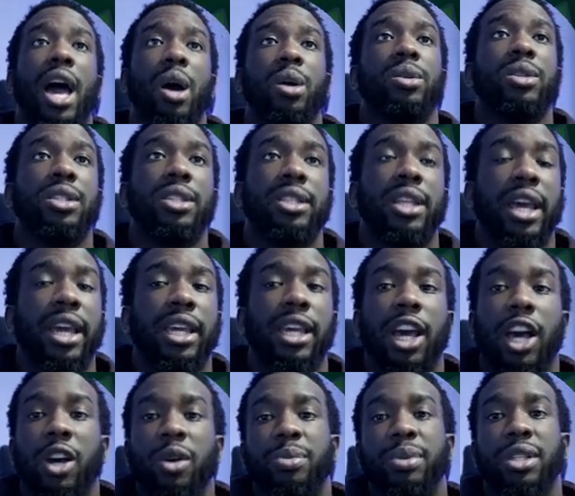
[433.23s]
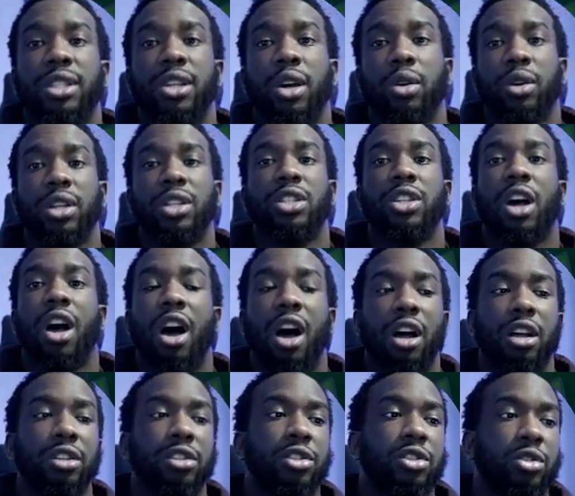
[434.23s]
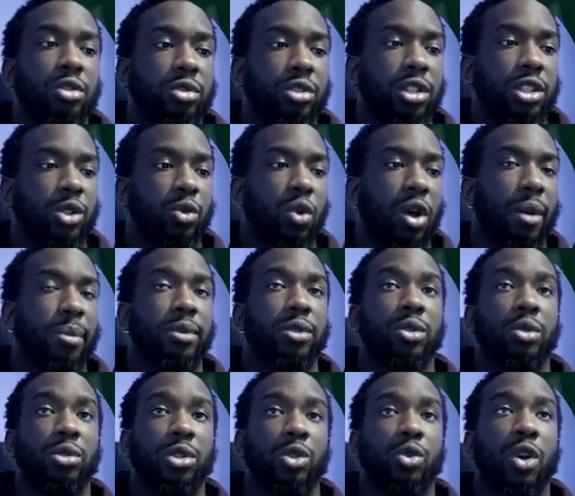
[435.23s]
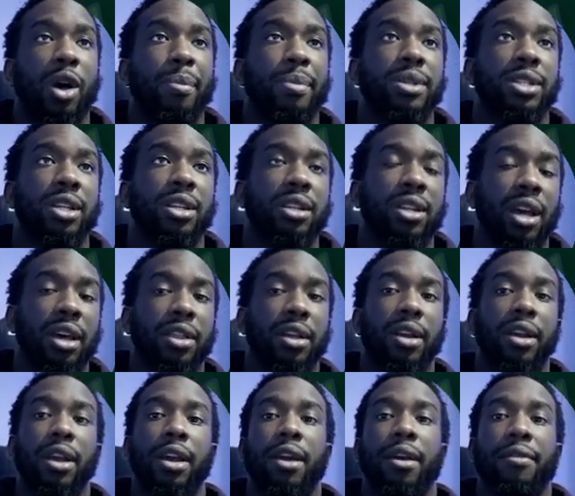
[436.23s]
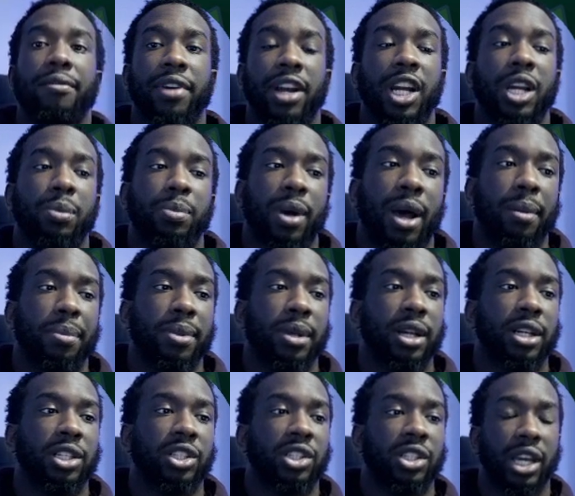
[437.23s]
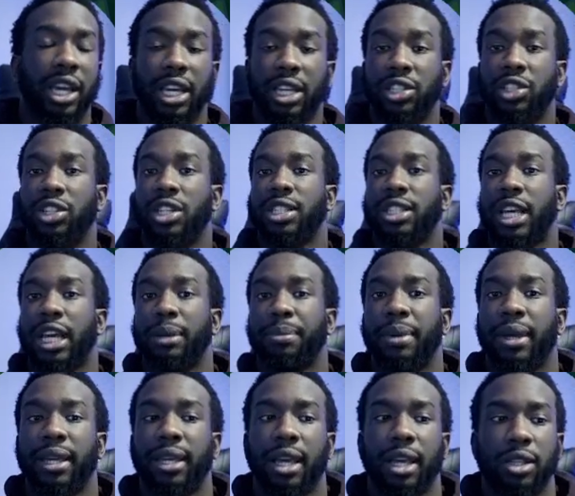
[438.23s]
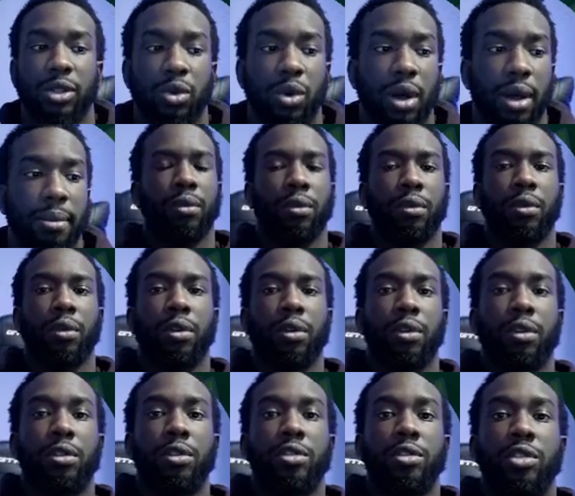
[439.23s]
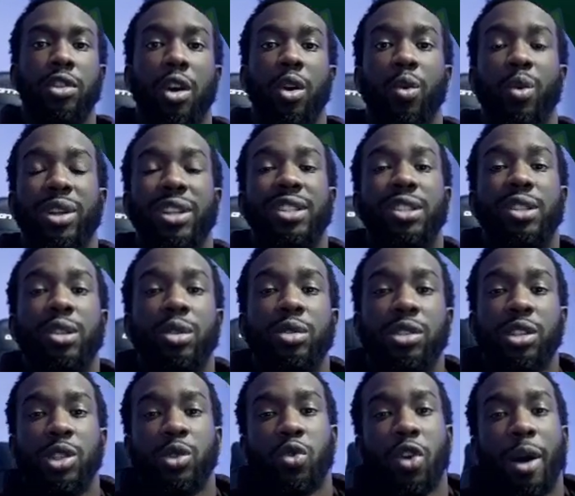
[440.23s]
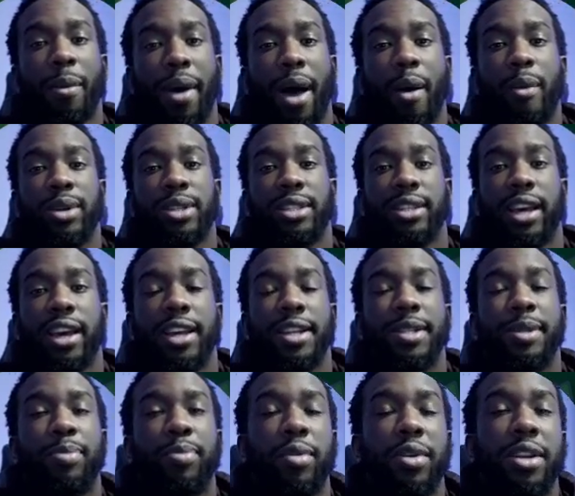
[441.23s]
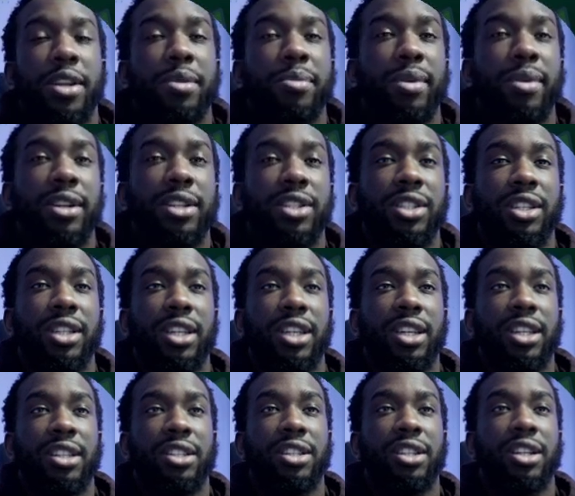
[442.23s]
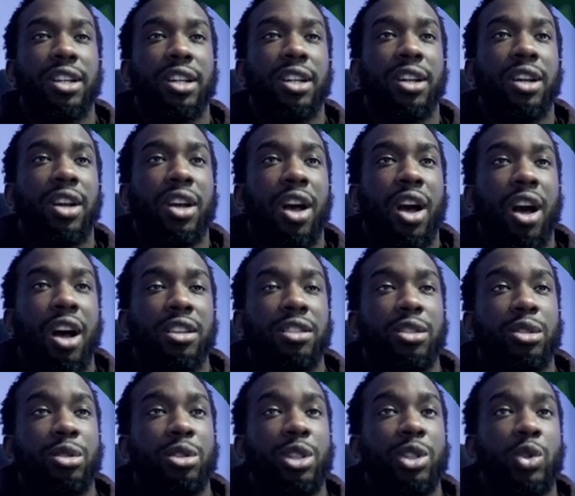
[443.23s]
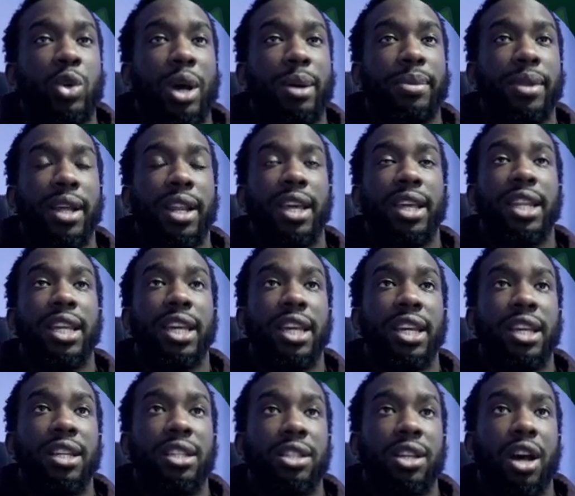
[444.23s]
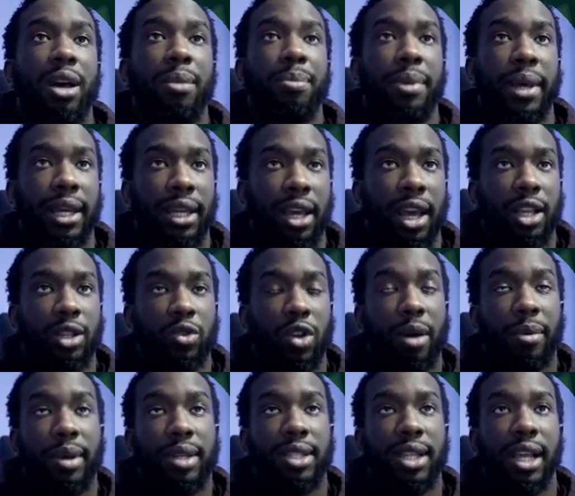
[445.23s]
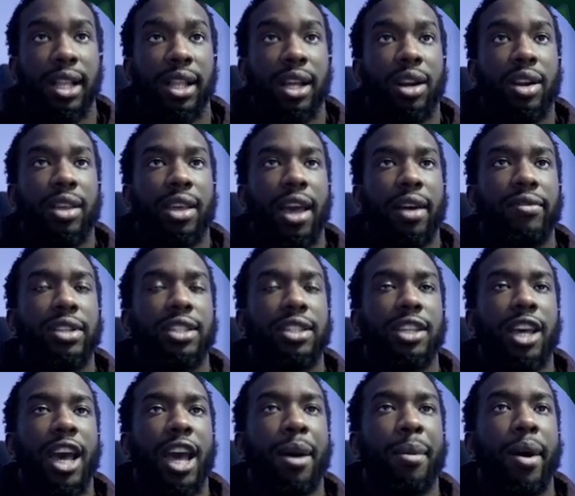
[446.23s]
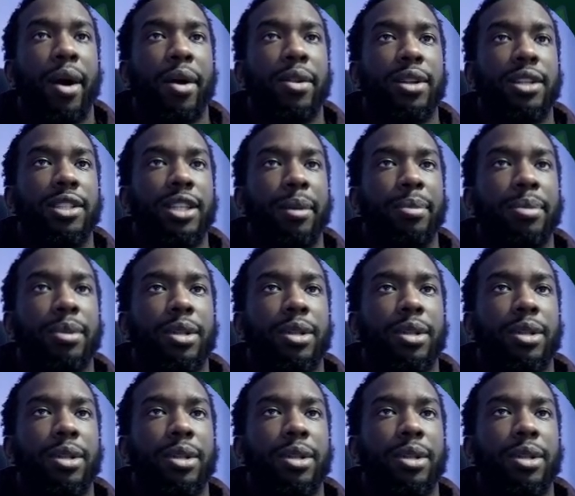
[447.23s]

to stake LP tokens on Sushiswap. Sushiswap is another very popular exchange, just like Pancakeswap. So with Sushiswap, I would say it's pretty much easier on Sushiswap than it is on Pancakeswap because they literally have a tab on the top of the